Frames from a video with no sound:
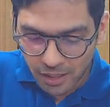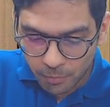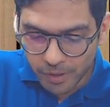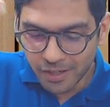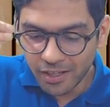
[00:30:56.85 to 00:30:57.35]

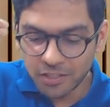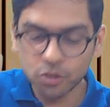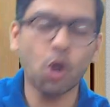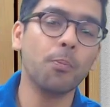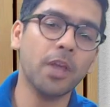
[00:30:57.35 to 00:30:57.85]
but it is
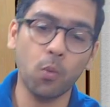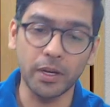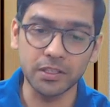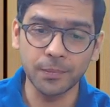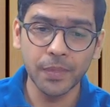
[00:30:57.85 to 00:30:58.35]
topic
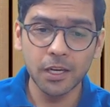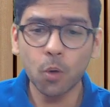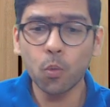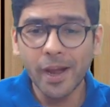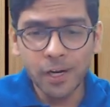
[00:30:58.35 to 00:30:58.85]
wise. Now
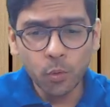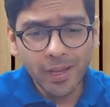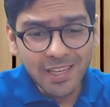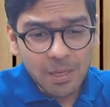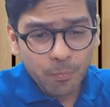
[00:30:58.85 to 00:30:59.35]
why do I
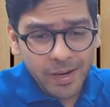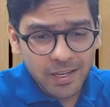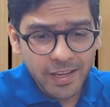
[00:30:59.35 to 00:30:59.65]
keep my